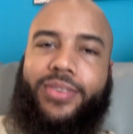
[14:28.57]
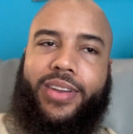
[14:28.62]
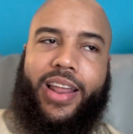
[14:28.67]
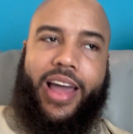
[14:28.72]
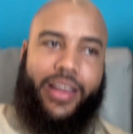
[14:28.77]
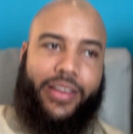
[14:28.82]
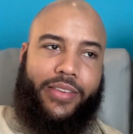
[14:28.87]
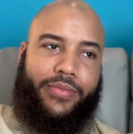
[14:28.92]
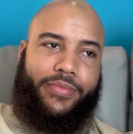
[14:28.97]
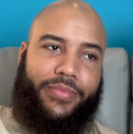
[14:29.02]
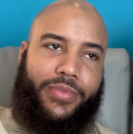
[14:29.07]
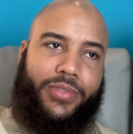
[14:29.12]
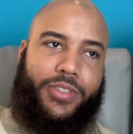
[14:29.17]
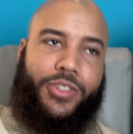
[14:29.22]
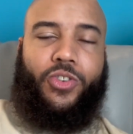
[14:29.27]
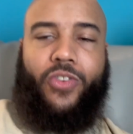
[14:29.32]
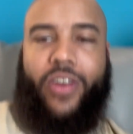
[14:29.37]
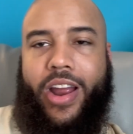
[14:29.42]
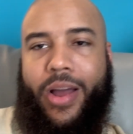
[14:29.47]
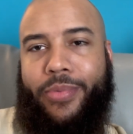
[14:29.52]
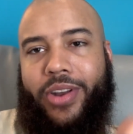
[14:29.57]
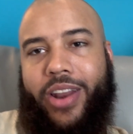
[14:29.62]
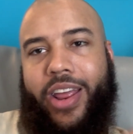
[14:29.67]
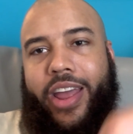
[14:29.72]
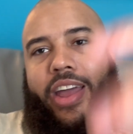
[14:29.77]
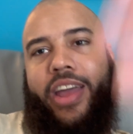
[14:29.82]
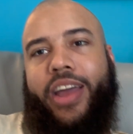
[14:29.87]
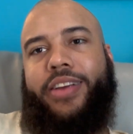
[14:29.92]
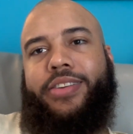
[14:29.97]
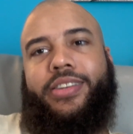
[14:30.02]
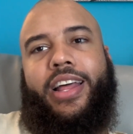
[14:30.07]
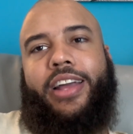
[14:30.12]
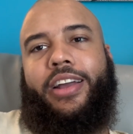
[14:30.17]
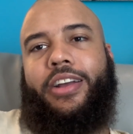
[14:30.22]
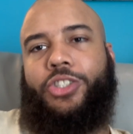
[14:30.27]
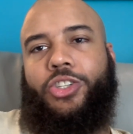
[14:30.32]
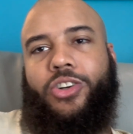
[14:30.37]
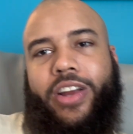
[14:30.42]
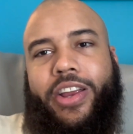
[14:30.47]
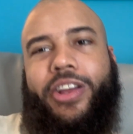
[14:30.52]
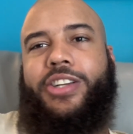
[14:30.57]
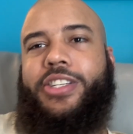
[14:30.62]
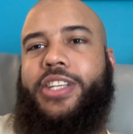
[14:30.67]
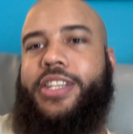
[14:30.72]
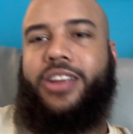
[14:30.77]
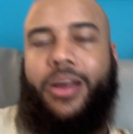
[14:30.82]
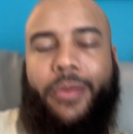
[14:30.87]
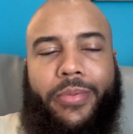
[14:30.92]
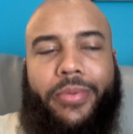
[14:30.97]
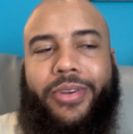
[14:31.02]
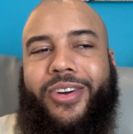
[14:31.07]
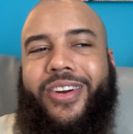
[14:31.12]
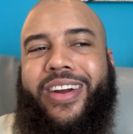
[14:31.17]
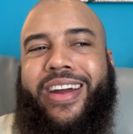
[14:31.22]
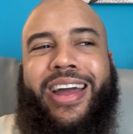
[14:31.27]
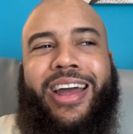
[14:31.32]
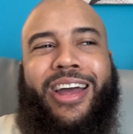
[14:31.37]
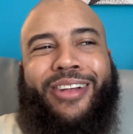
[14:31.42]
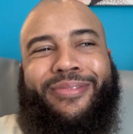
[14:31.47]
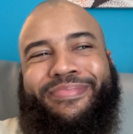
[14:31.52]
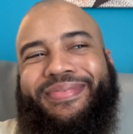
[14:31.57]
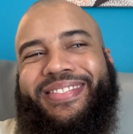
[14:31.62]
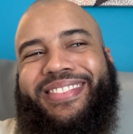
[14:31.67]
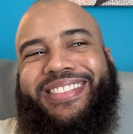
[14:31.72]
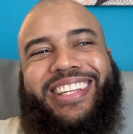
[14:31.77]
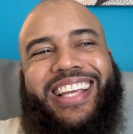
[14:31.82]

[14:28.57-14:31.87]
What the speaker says: like scrambled eggs in like a tray you could just come up and grab.